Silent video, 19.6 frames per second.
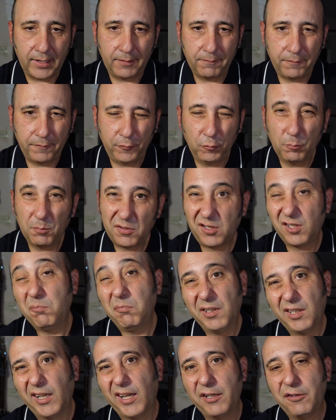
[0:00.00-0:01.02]
film
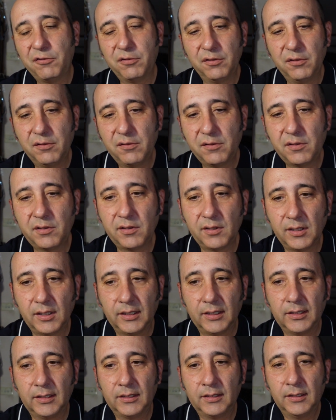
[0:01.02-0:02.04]
simulations.
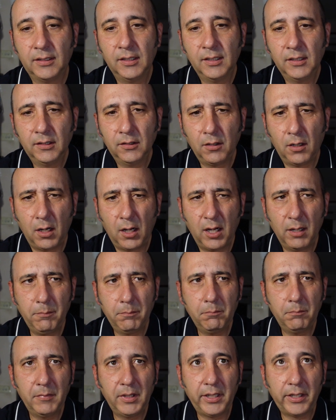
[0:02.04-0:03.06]

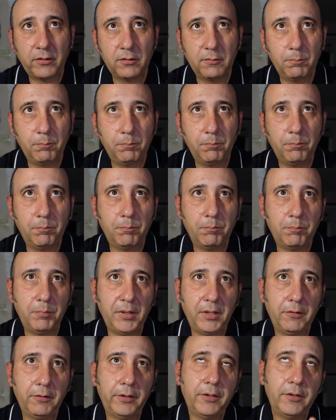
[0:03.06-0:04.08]
I'm
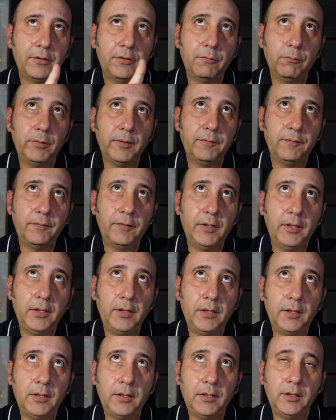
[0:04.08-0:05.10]
experienced with
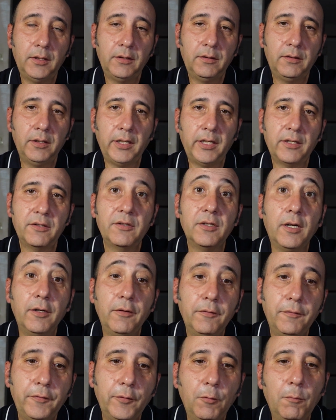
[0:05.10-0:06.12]
the
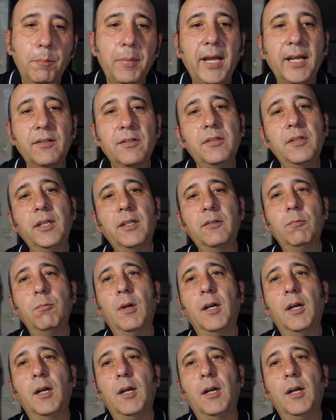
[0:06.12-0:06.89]
DxO Film Pack 6